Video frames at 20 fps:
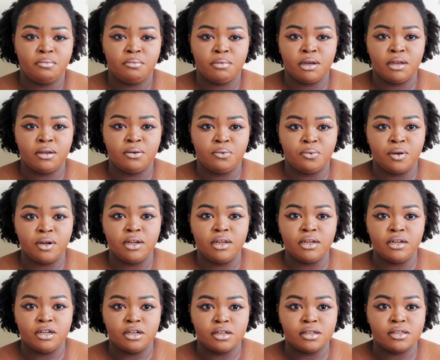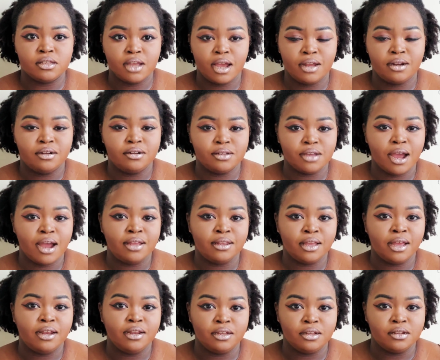But really just kind of tie
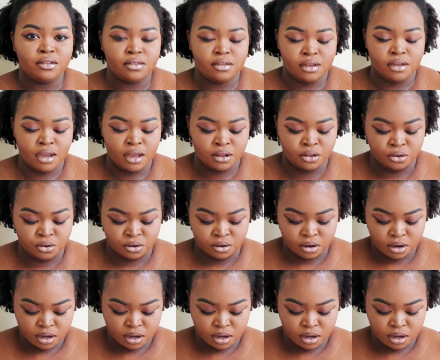that in together